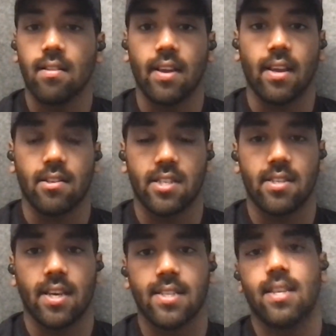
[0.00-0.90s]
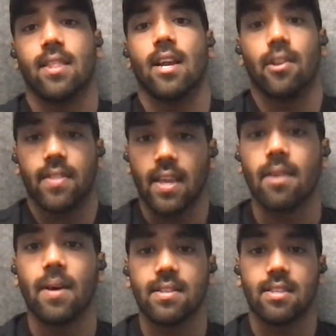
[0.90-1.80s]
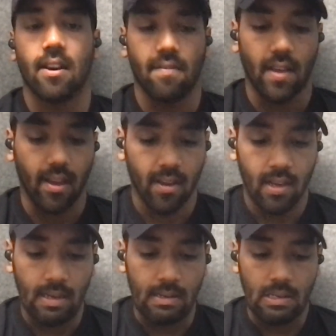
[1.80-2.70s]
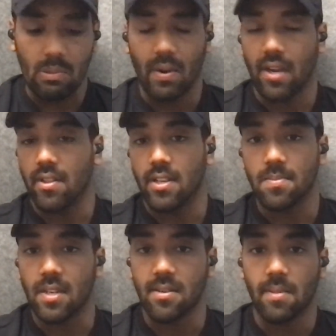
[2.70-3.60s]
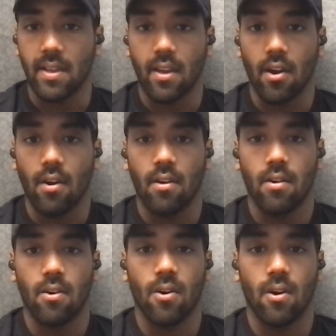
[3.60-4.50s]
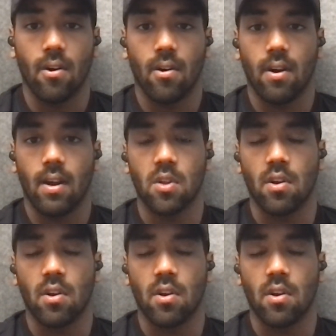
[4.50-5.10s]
Like I'll just like sit there and think about stuff like, where could this possibly go, or